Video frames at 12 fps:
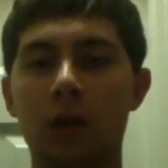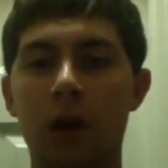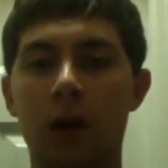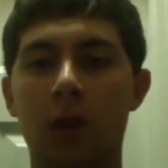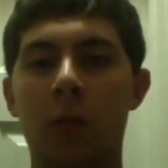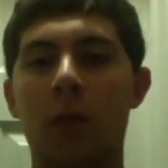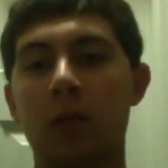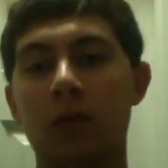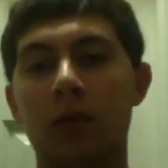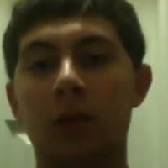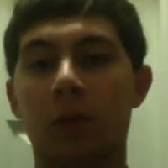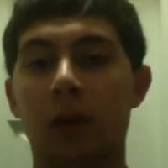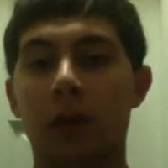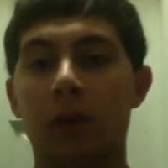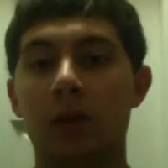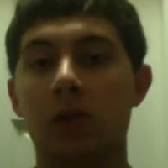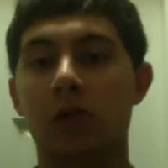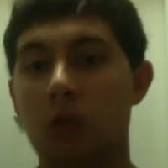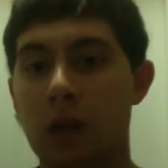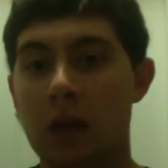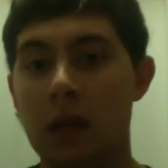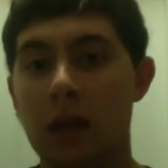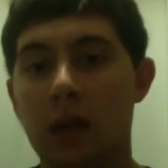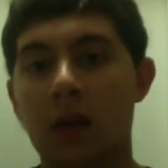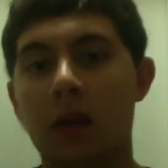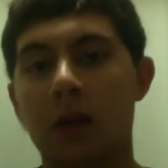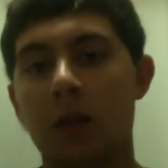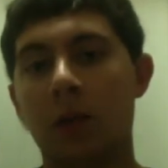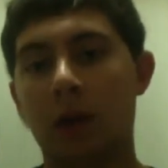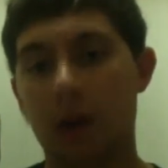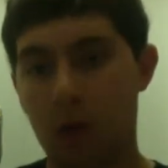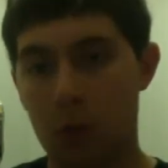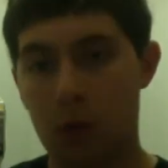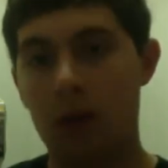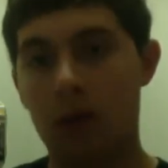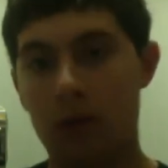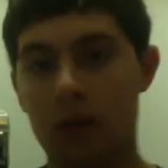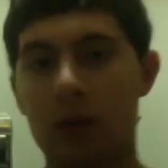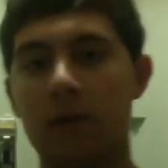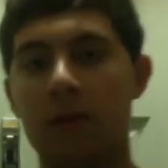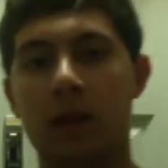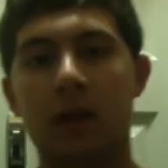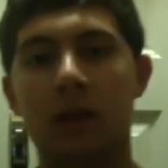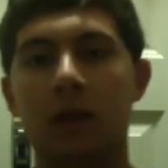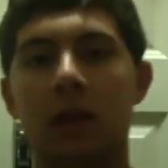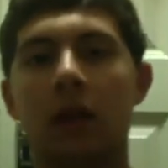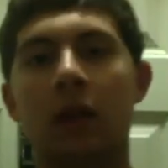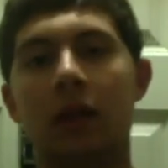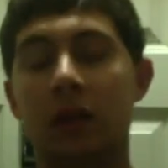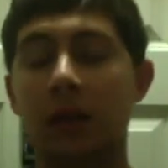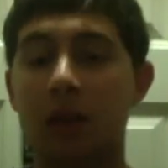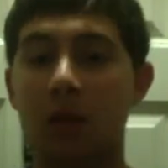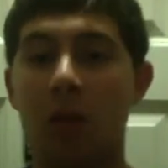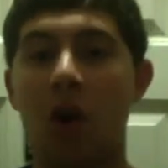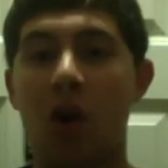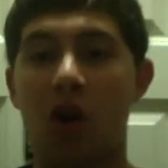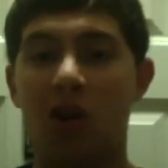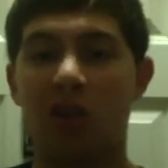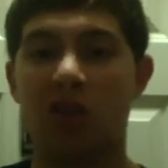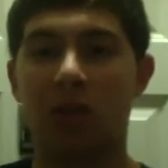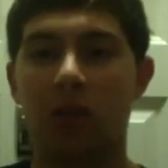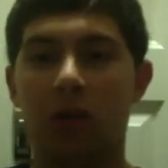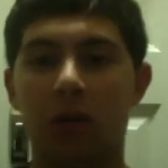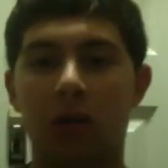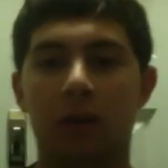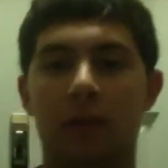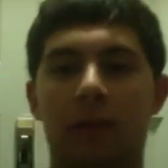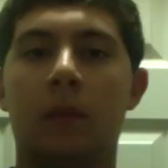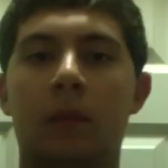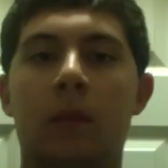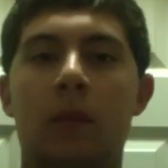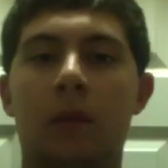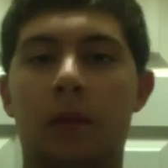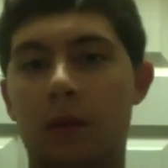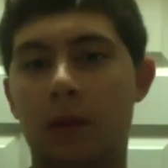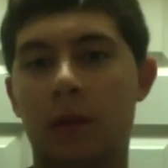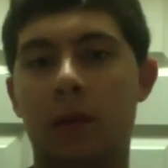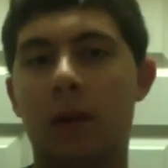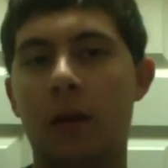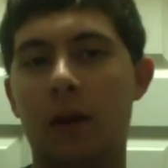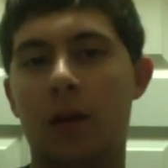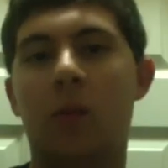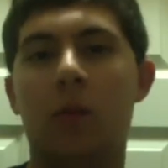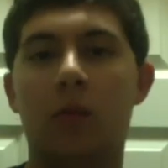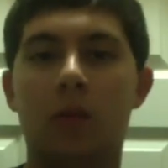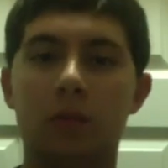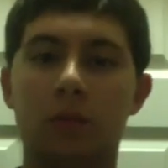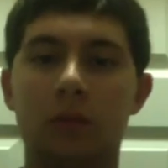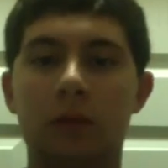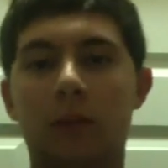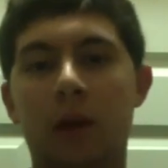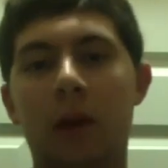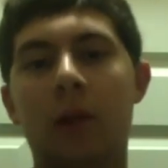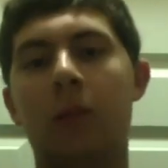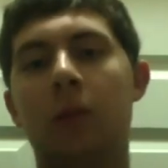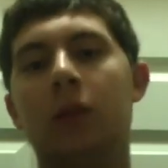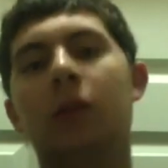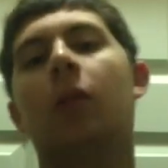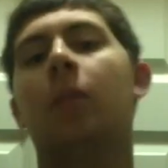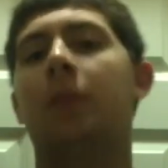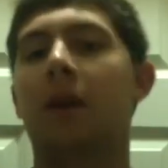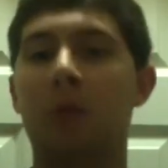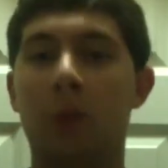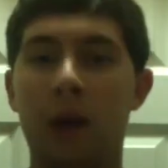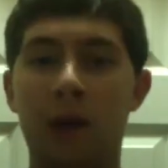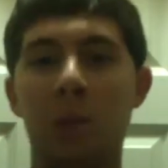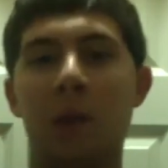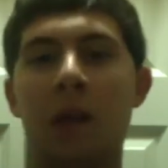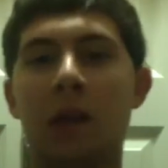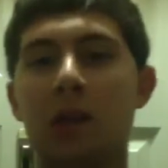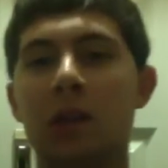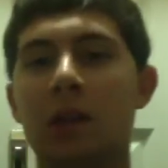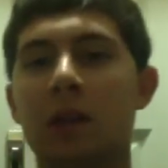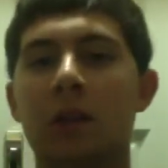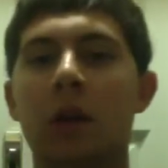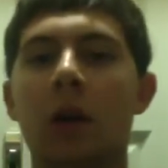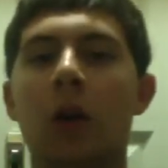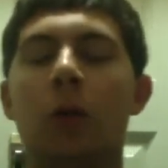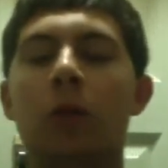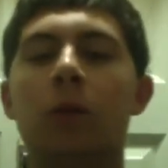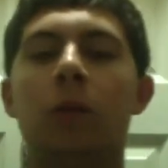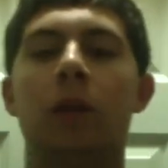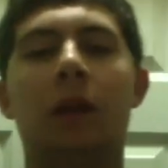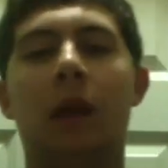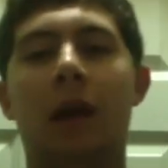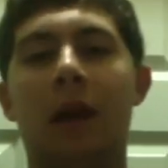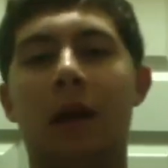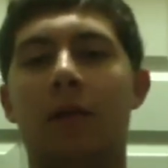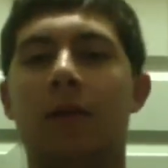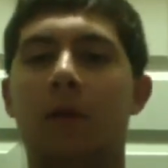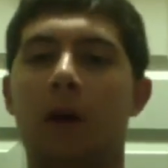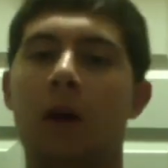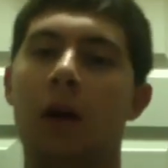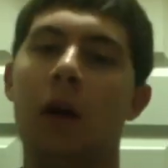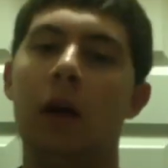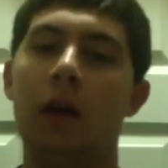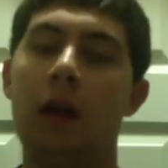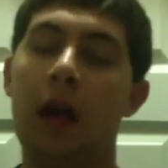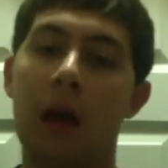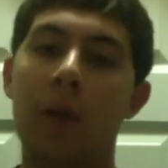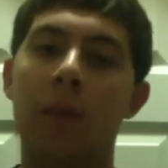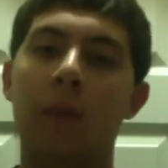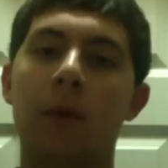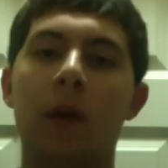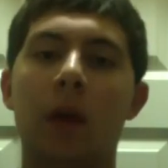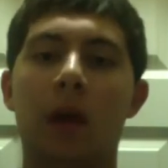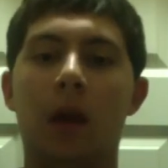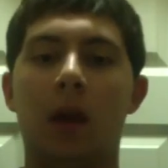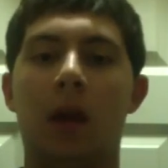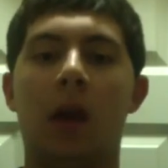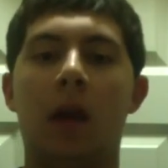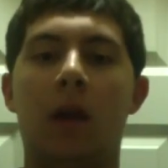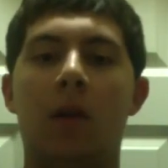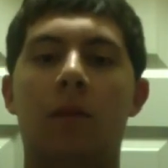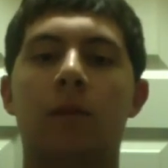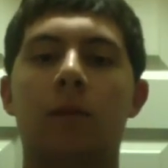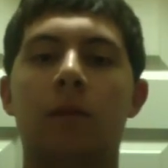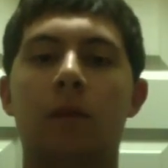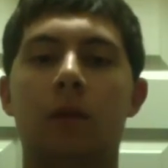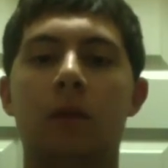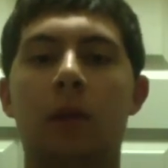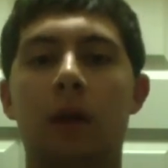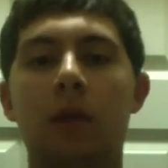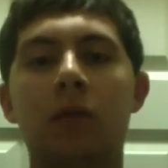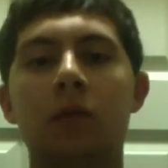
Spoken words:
opposing players to hit the player wearing the device, to hit them harder. Now, in my opinion, a better way to manage this would be to have an app and have the medical